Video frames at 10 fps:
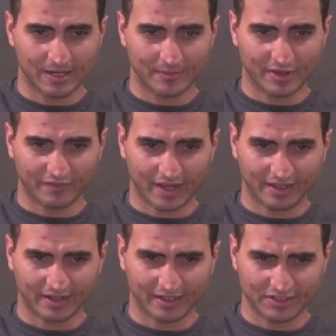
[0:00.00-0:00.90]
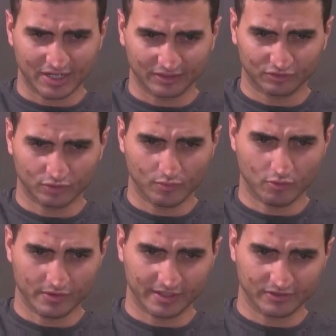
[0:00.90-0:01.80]
if I had any chance to
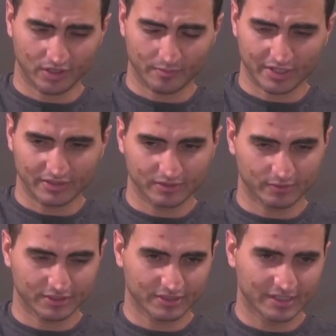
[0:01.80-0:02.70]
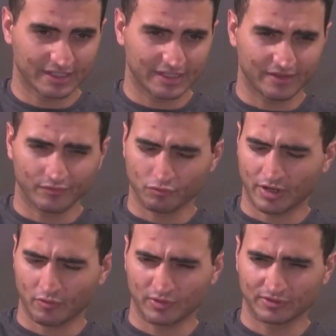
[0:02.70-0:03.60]
report things on base, which even when I
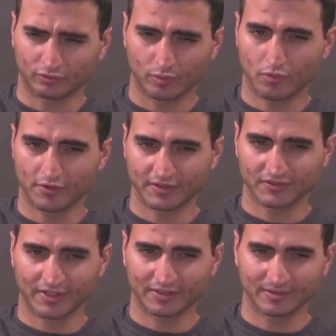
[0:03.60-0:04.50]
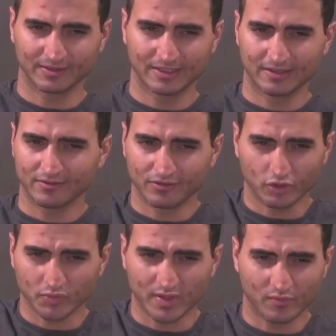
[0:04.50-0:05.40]
went to the reporting center,
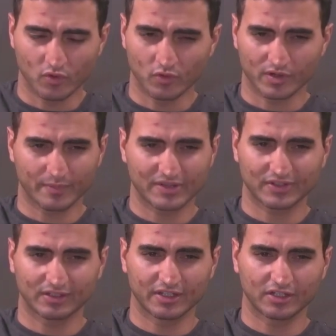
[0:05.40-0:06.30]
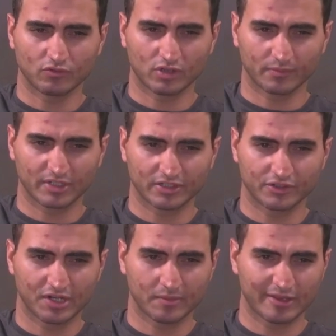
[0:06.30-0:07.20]
those people were basically ignoring me and
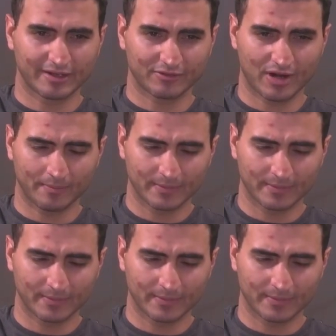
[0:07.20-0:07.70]
treating me like crap.